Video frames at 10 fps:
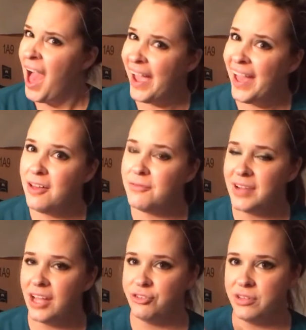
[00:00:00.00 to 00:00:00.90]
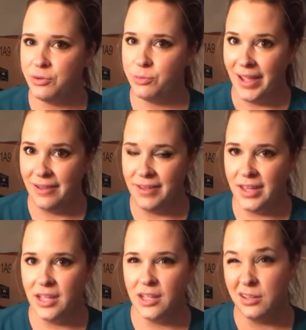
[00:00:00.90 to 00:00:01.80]
I have naturally
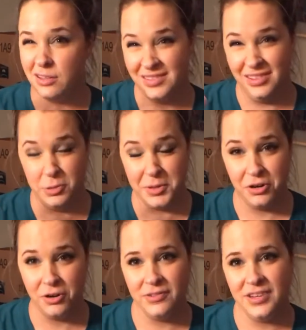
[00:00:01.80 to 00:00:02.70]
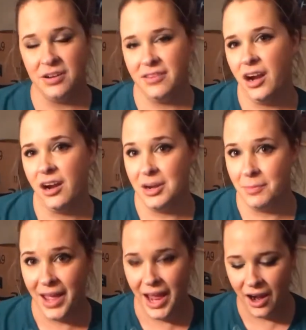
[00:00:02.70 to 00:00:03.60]
wavy, a little bit of curls here and there in
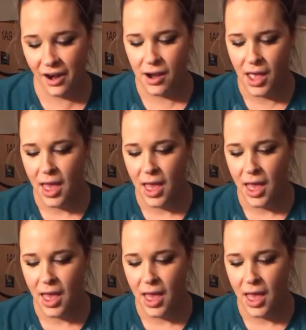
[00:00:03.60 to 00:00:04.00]
my hair,